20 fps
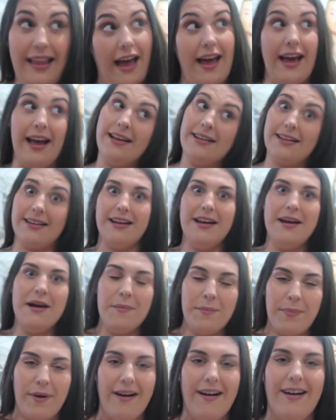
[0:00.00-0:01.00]
life,
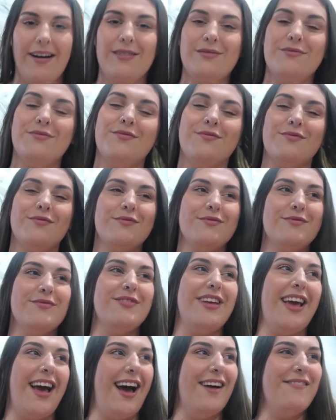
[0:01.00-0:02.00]
but
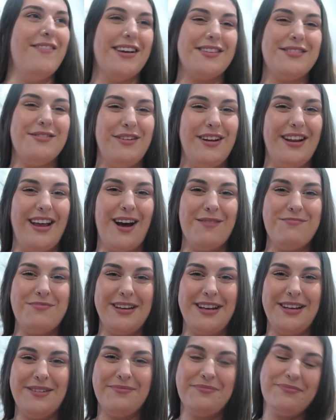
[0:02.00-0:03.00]
yeah, it makes me really
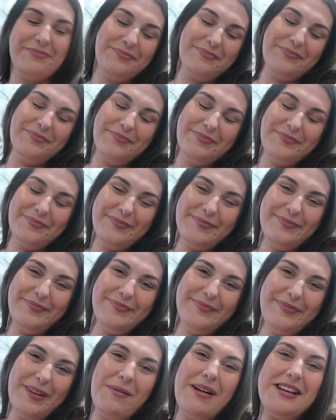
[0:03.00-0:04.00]

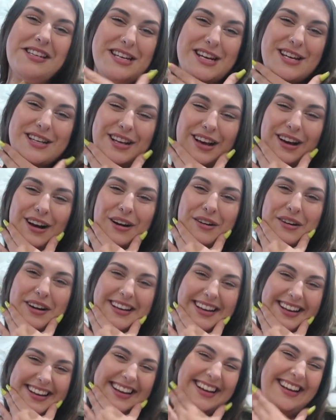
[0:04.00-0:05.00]
happy. My cheeks
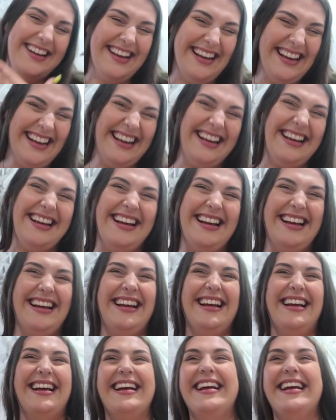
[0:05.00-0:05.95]
hurt already.